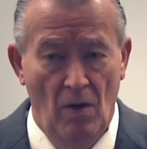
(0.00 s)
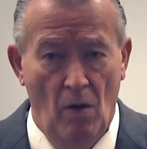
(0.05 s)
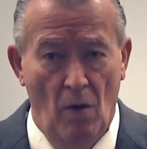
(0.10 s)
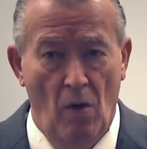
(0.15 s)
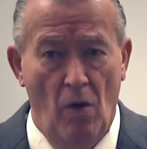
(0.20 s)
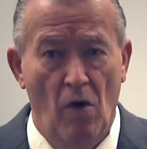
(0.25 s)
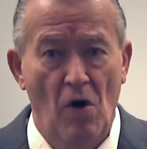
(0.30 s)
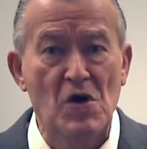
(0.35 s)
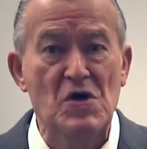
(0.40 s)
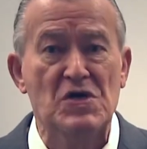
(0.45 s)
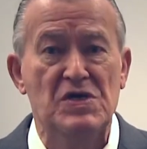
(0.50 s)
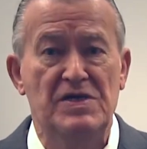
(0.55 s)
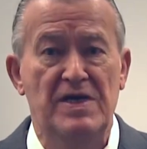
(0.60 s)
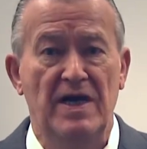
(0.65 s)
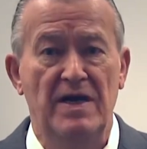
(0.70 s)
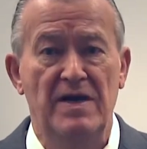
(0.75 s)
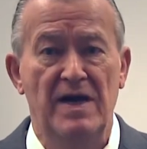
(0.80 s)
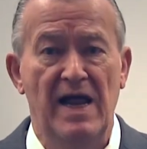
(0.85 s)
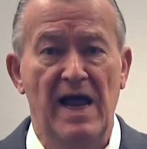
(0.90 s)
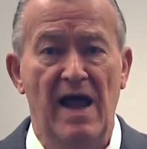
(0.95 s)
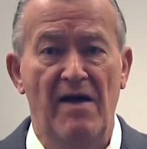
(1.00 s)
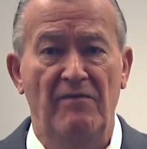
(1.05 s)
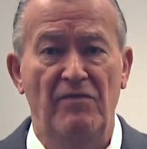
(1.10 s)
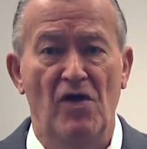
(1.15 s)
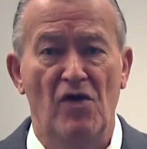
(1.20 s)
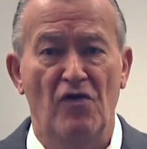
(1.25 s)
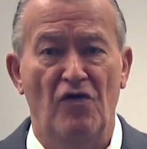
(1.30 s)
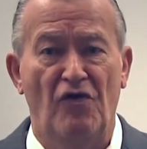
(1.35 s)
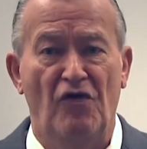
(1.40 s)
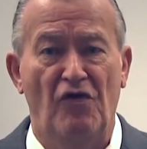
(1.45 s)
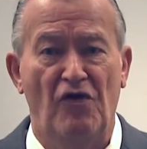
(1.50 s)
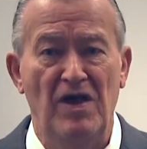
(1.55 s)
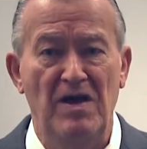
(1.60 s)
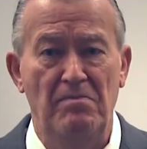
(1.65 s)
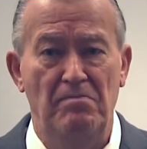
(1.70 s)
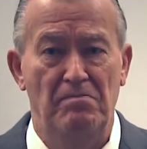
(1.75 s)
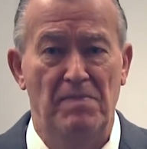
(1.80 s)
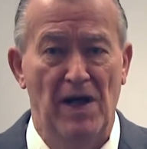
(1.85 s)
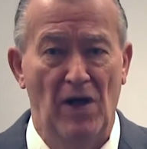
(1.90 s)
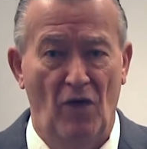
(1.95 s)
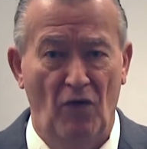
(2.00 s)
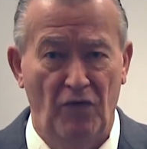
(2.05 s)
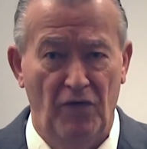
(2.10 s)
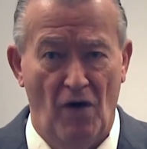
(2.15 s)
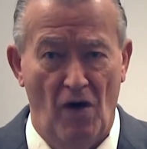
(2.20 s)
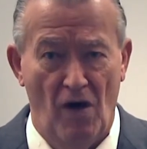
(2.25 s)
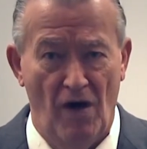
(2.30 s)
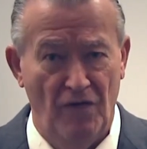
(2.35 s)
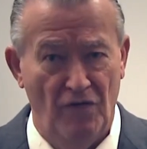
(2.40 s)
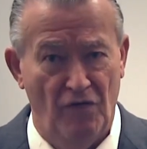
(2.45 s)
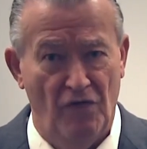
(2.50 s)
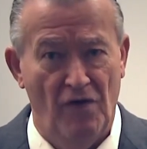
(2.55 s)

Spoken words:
or didn't have their seatbelt on,